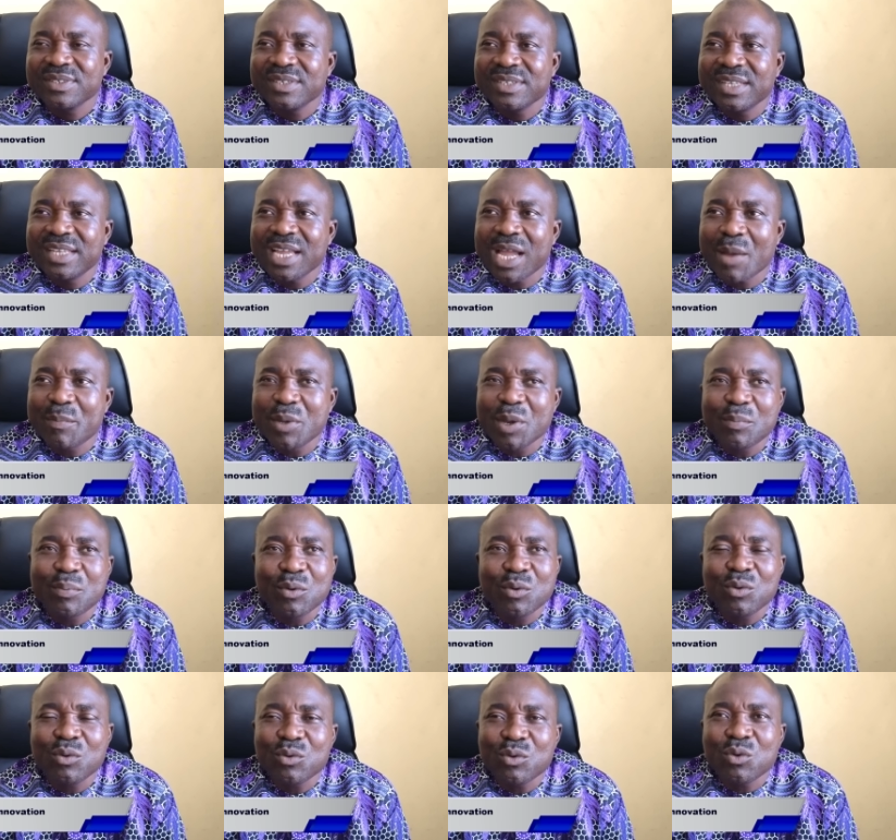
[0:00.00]
They are
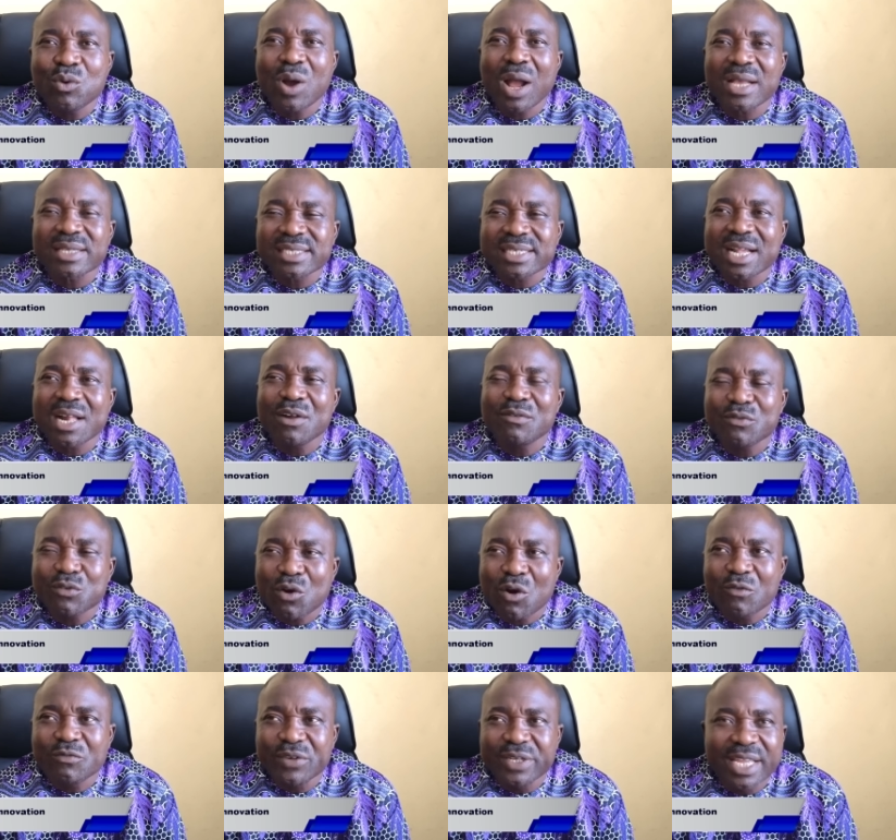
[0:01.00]
people who are
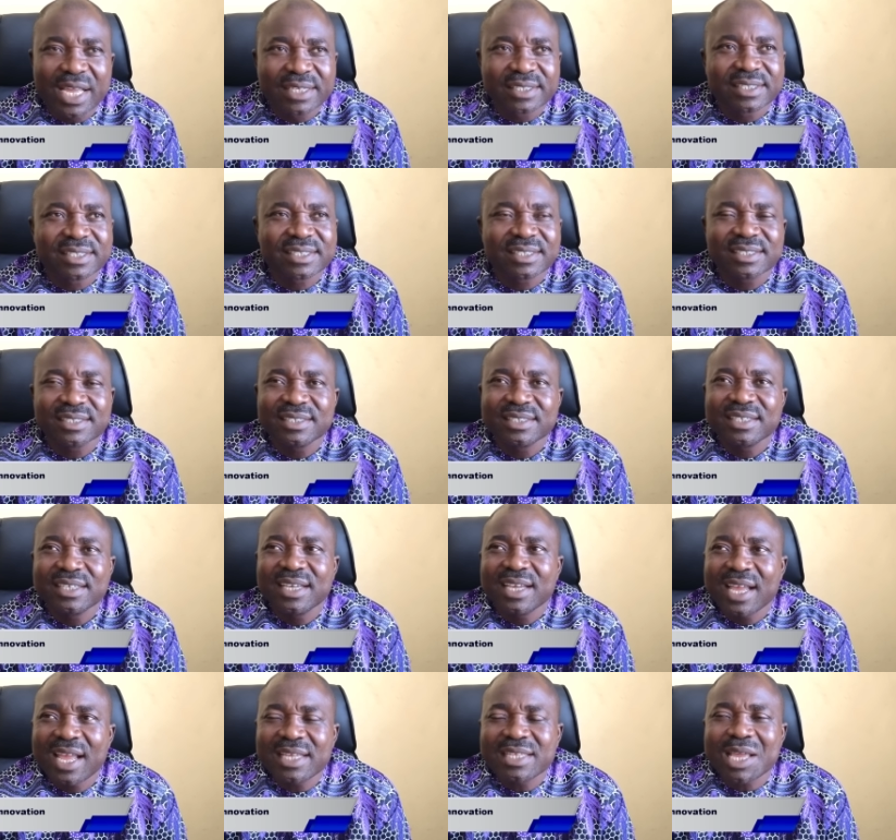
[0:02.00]
self-confident.
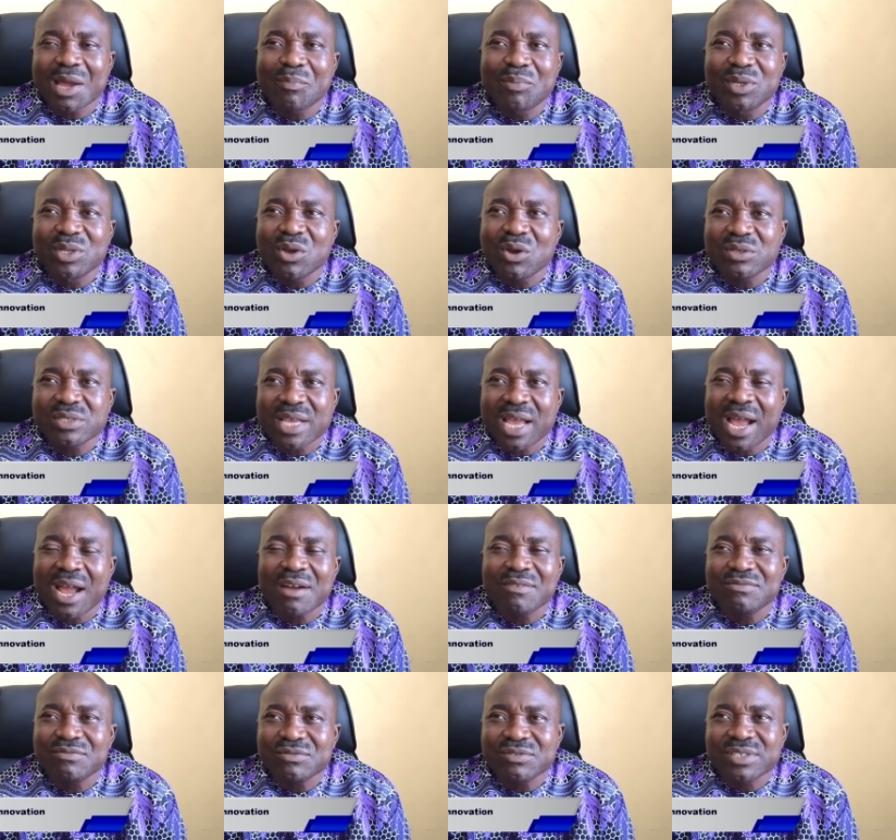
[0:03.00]
Entrepreneurs
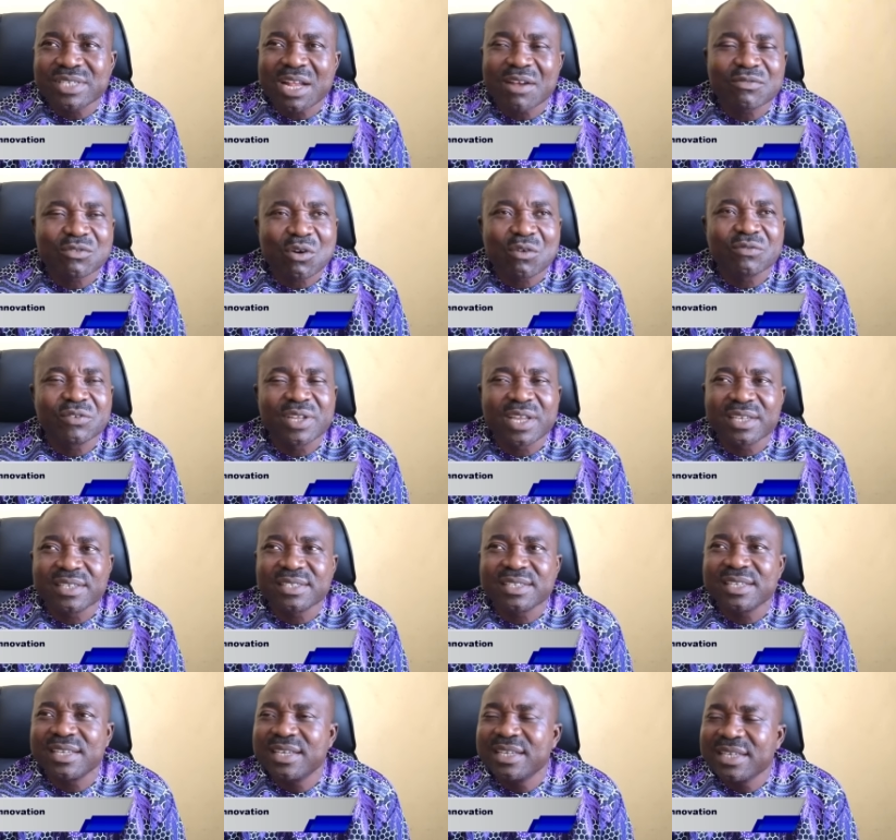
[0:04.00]
have
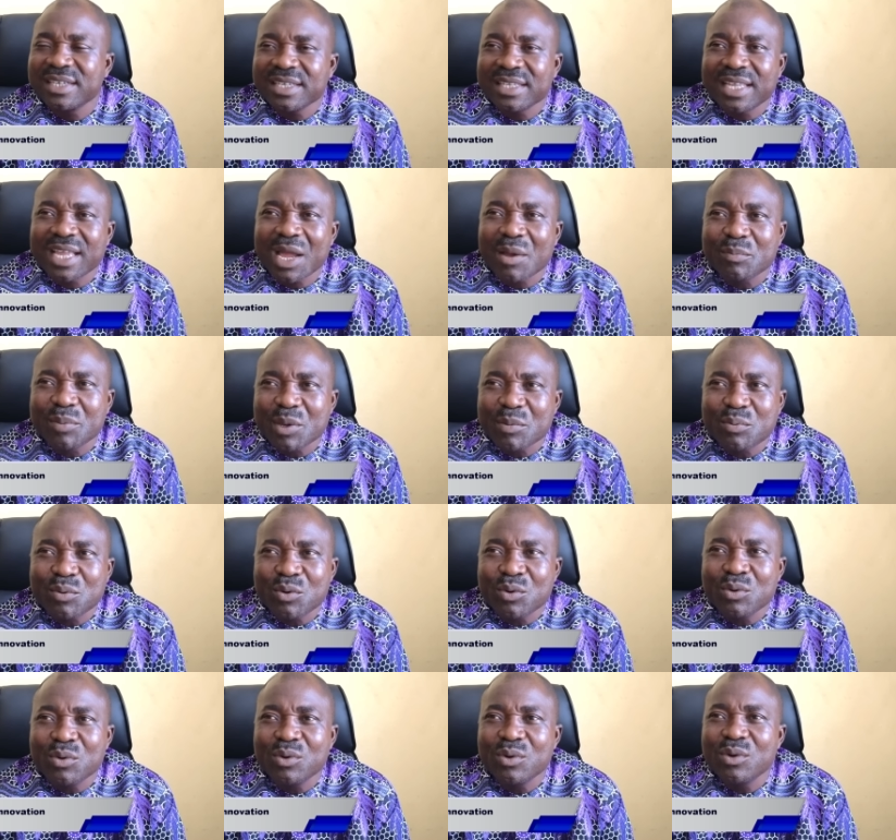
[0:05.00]
self-confidence. They are
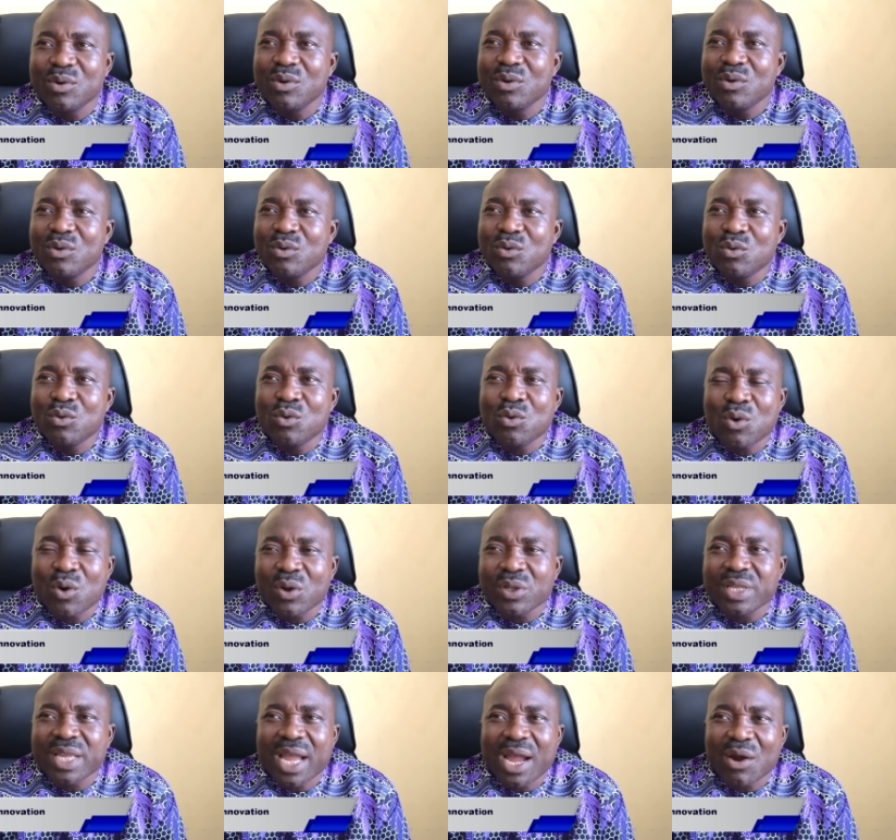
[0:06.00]
people who
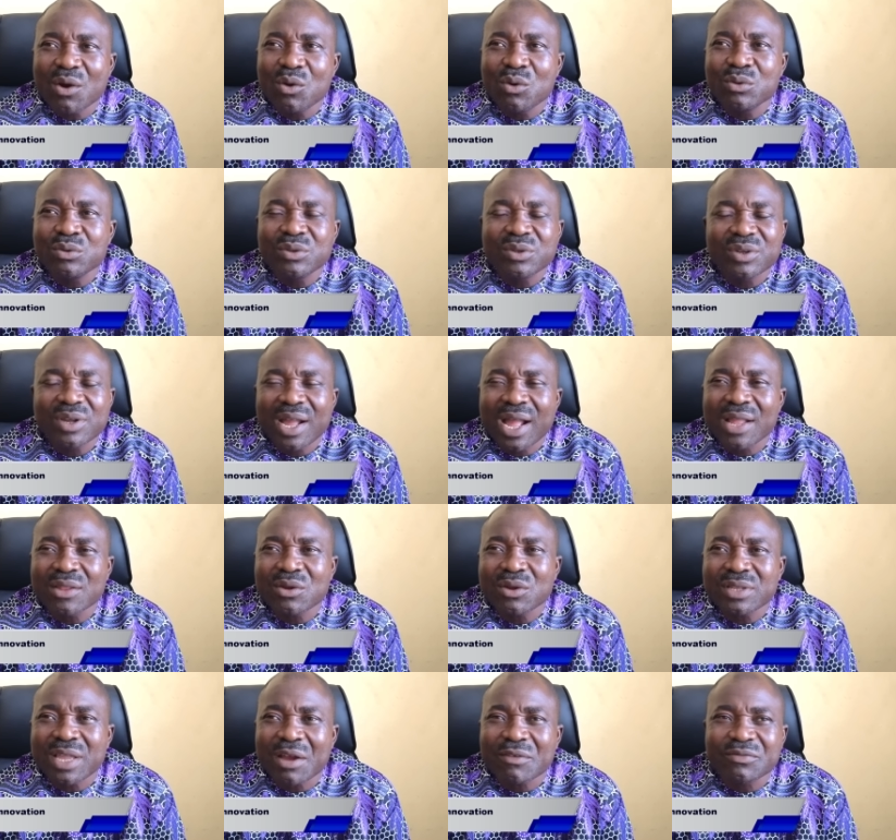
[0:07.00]
on their own are
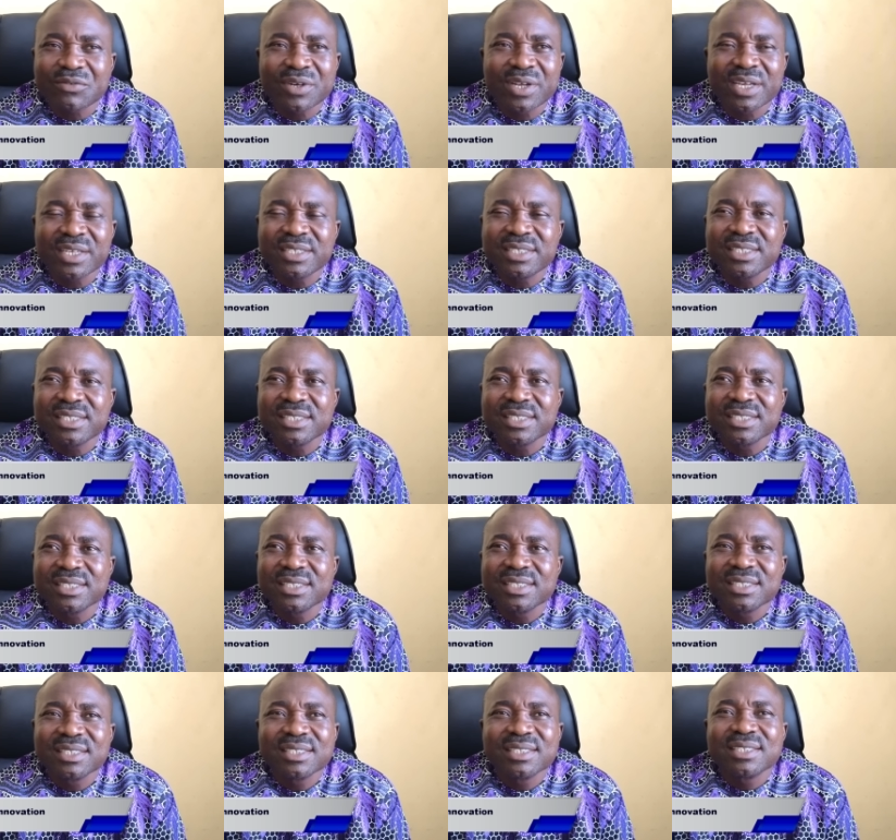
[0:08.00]
not afraid
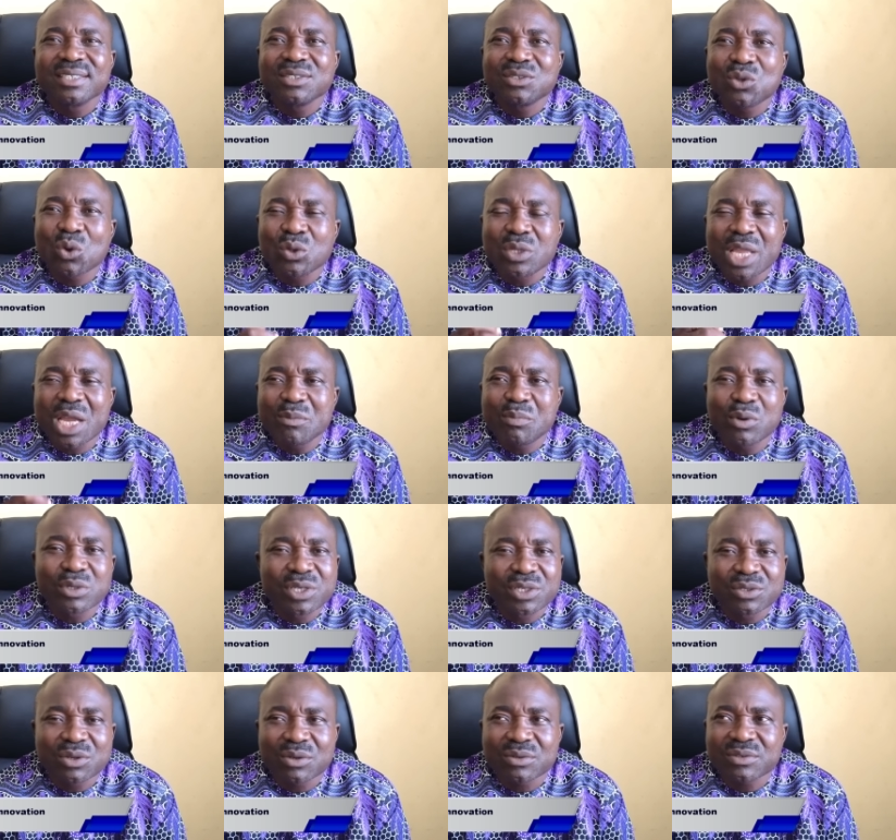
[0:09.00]
to take
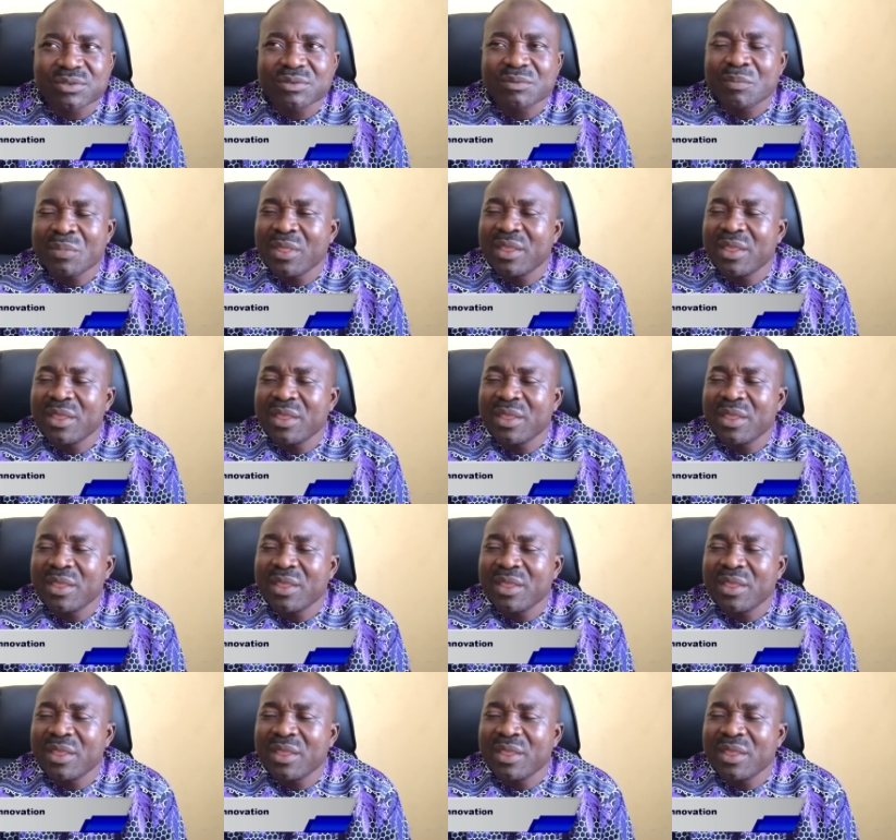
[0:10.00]
positions.